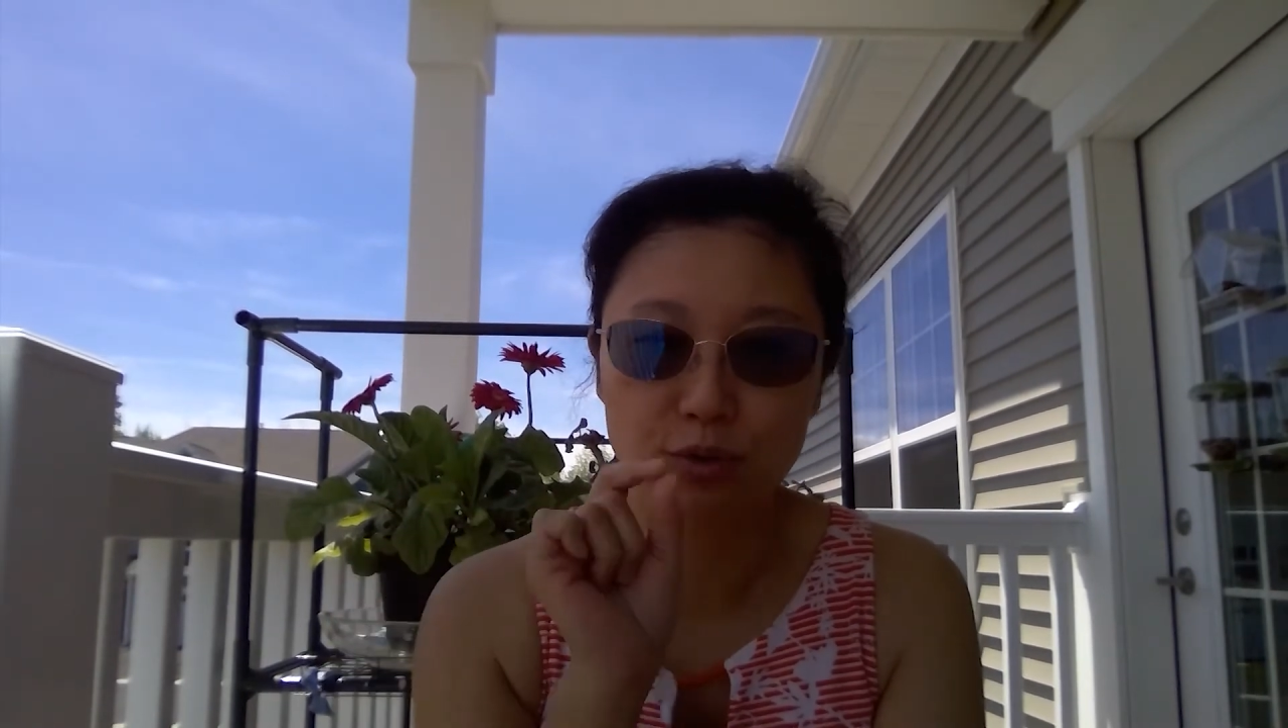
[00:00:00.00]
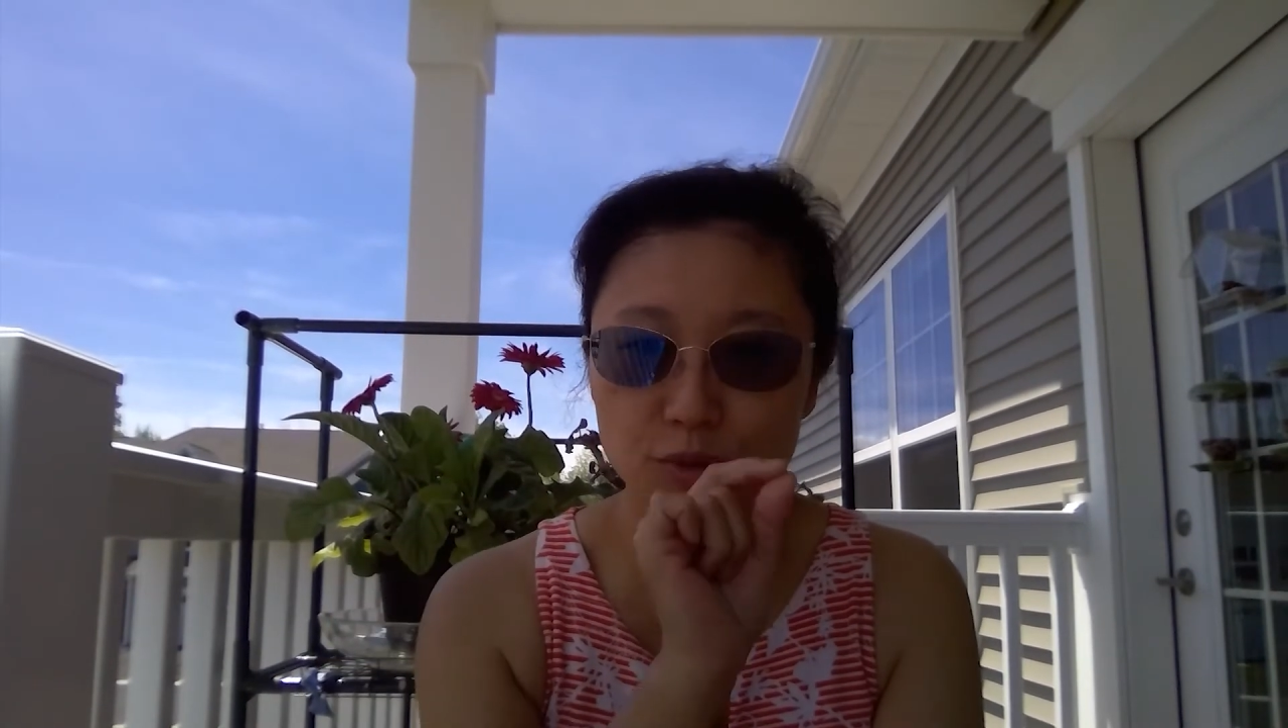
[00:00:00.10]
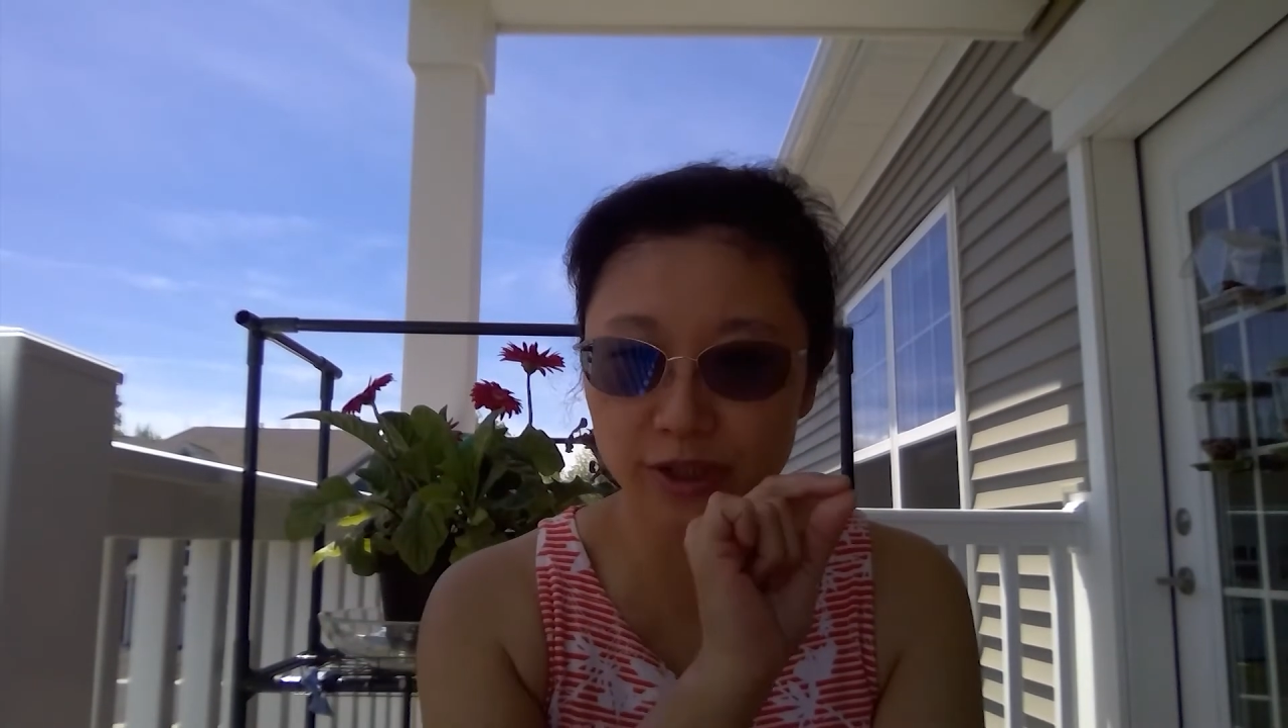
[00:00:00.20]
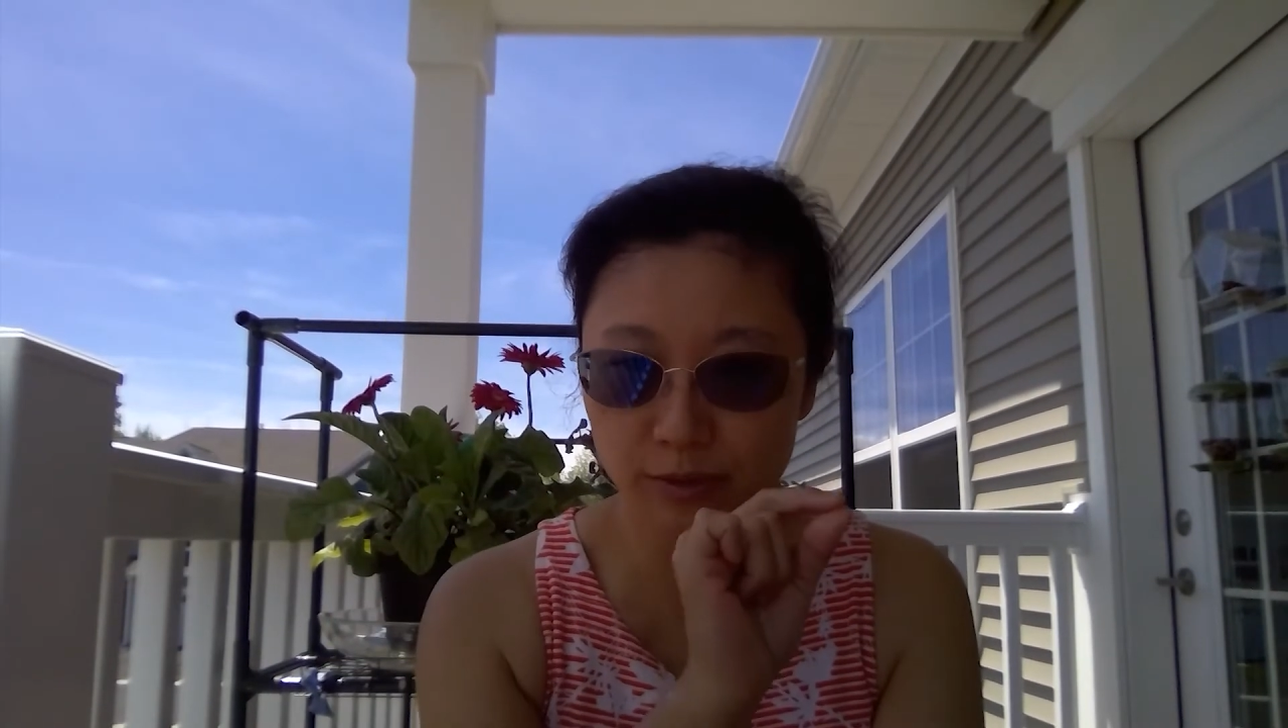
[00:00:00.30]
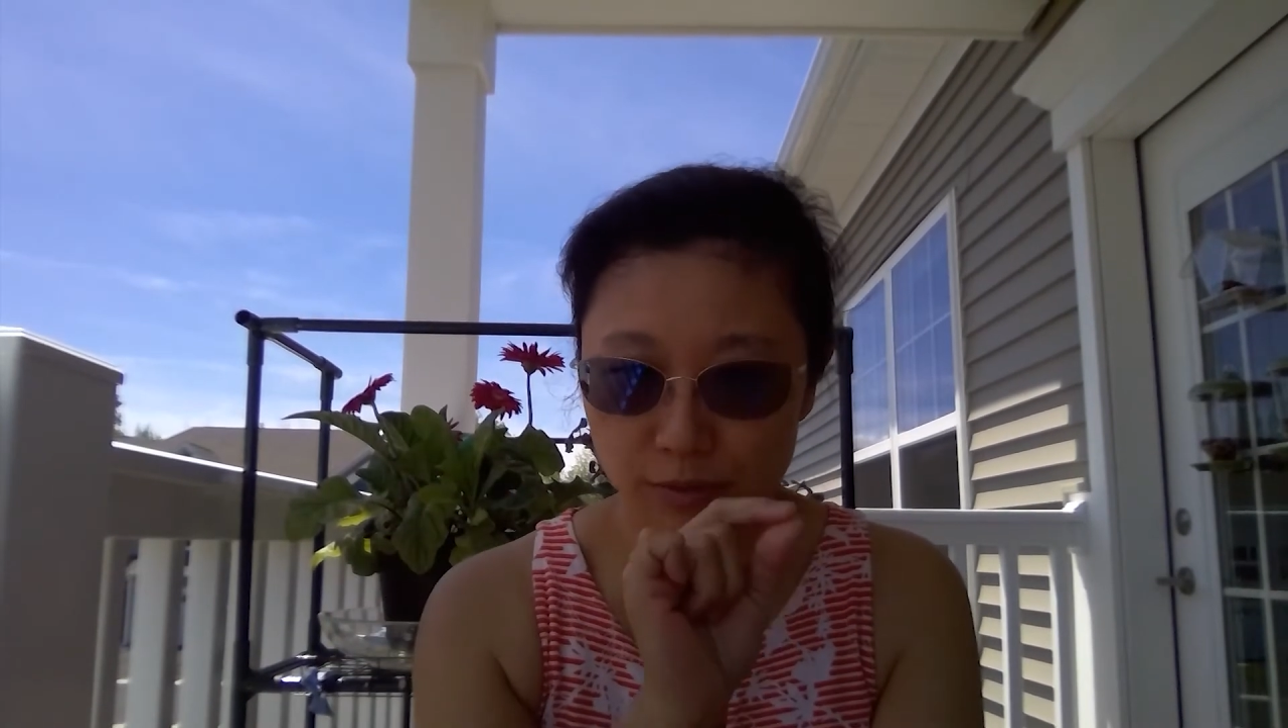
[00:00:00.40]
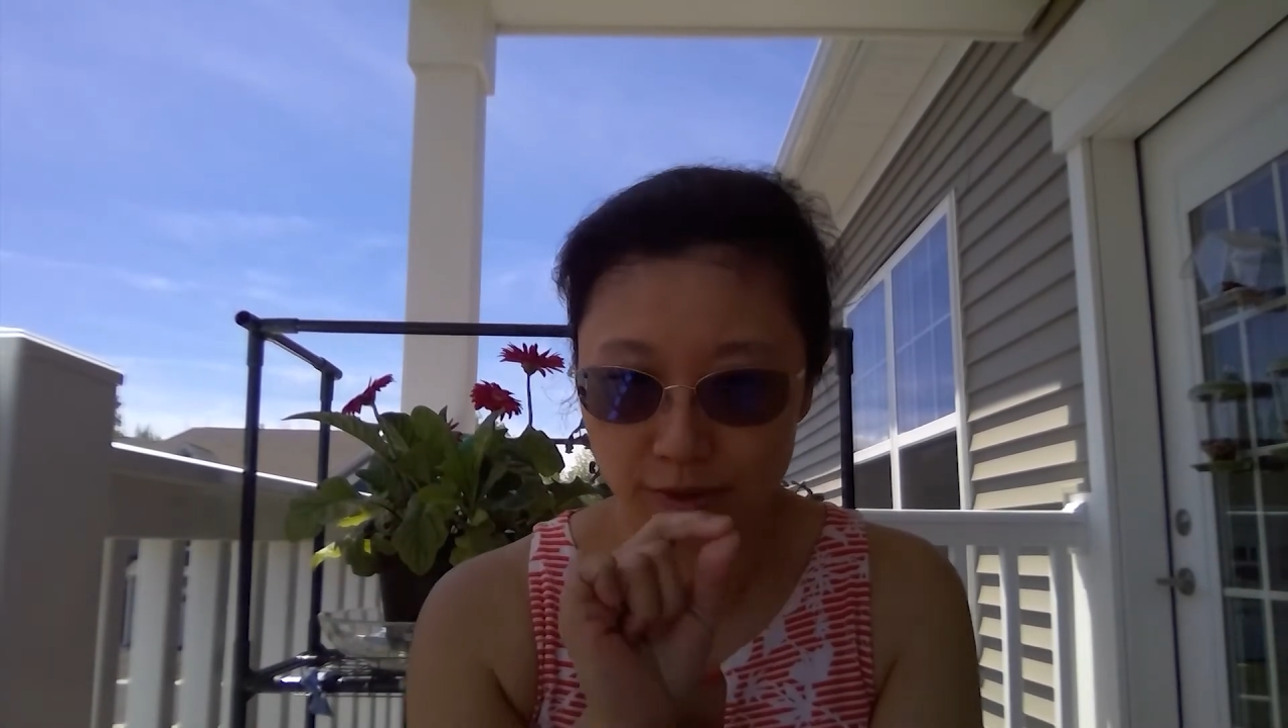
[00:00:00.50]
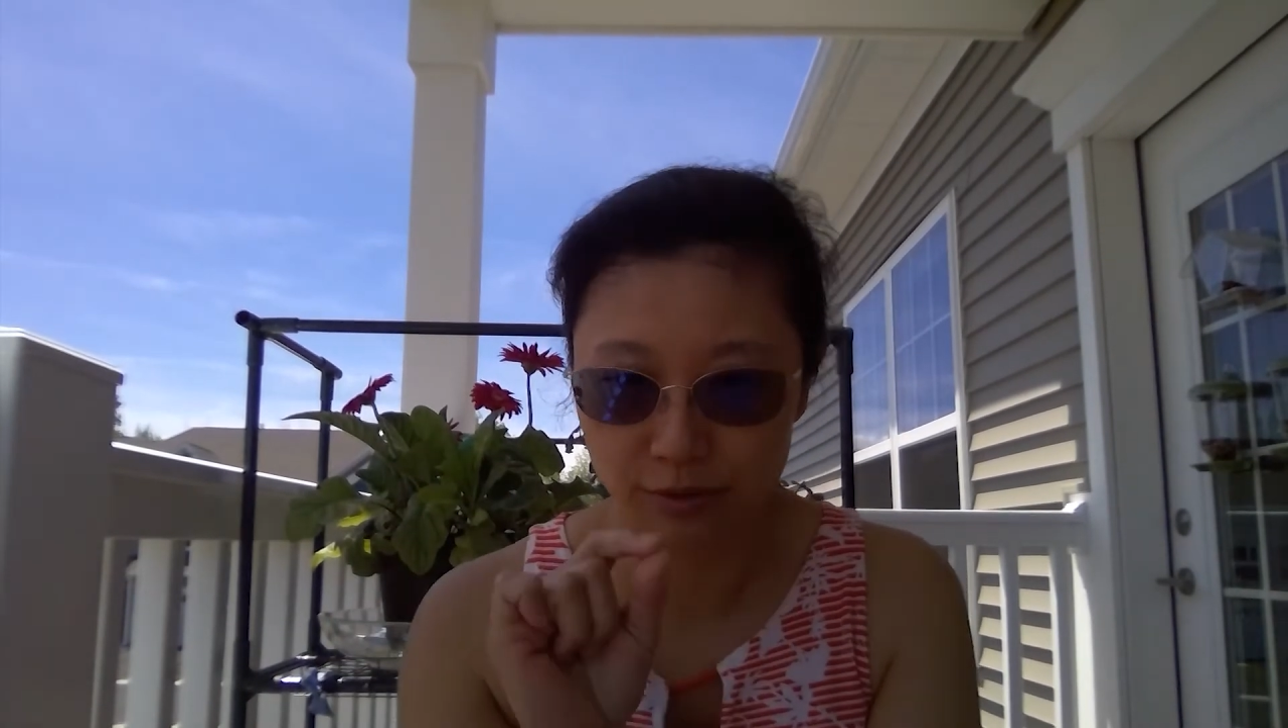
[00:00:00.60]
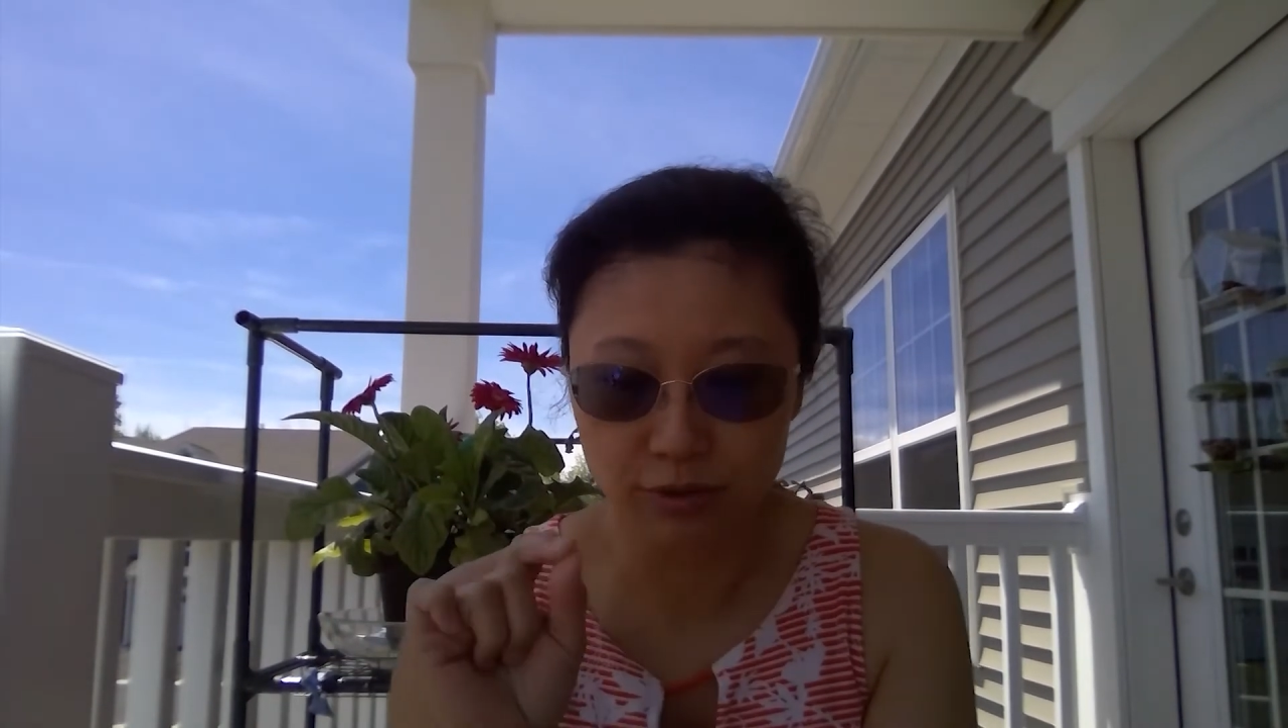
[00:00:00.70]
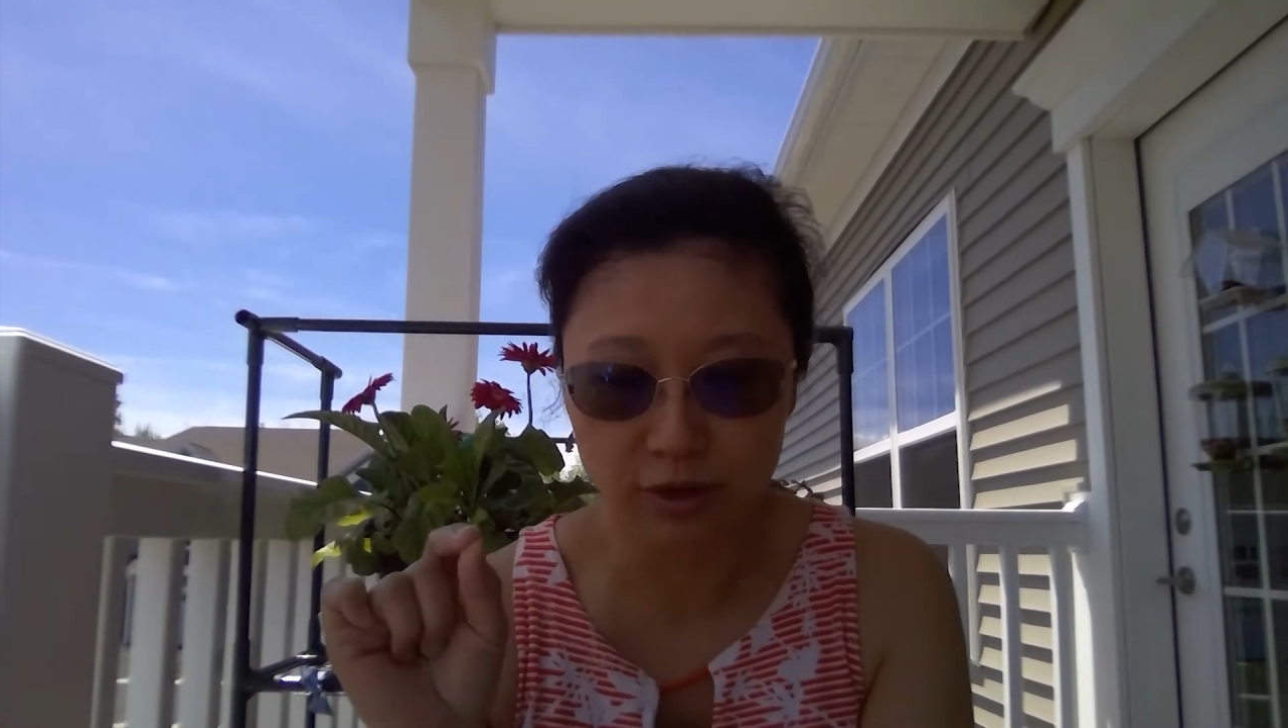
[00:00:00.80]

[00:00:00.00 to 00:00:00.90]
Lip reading: were the one who